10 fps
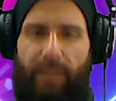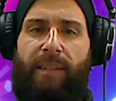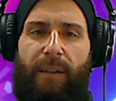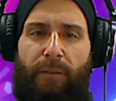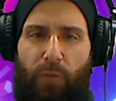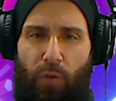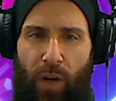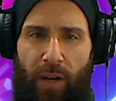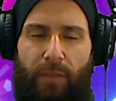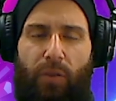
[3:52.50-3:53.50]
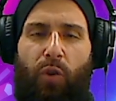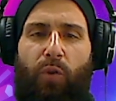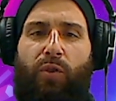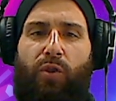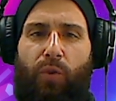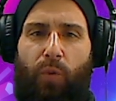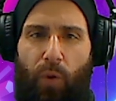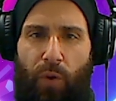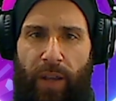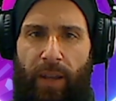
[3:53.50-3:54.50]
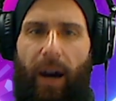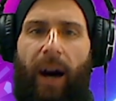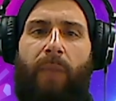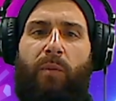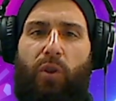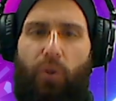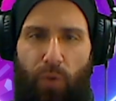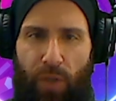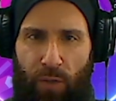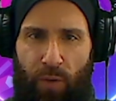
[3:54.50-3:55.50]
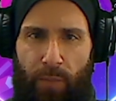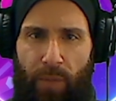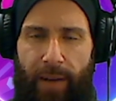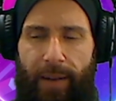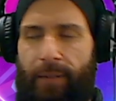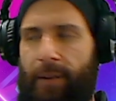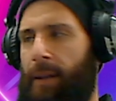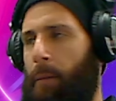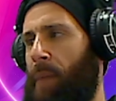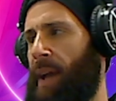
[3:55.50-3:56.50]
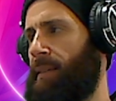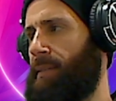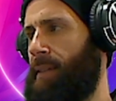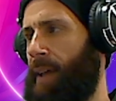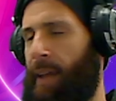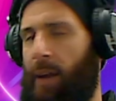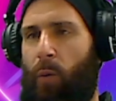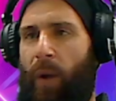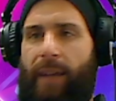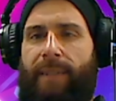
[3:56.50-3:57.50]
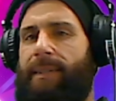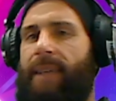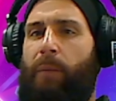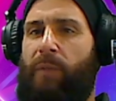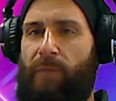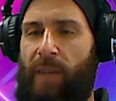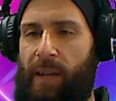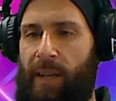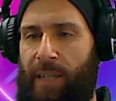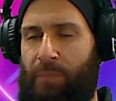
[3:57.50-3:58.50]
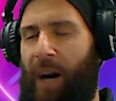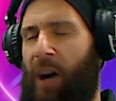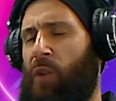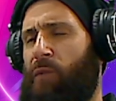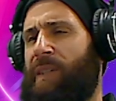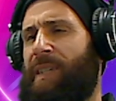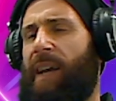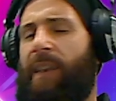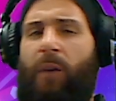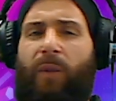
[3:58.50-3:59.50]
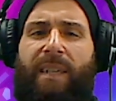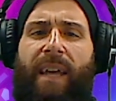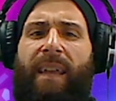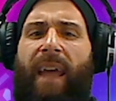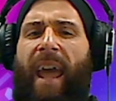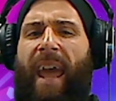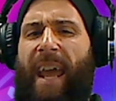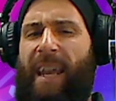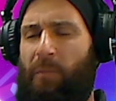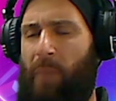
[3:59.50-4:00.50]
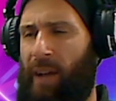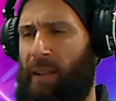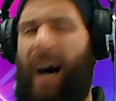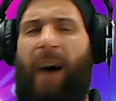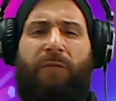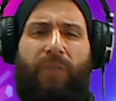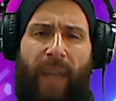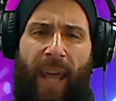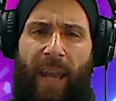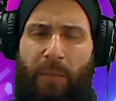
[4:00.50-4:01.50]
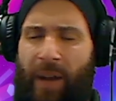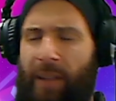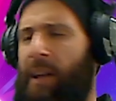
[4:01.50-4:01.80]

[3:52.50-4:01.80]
dear viewer, don't you worry. I'm used to it by now. Back in the day, when I stopped veganism, all of a sudden I was getting hate mail after hate mail,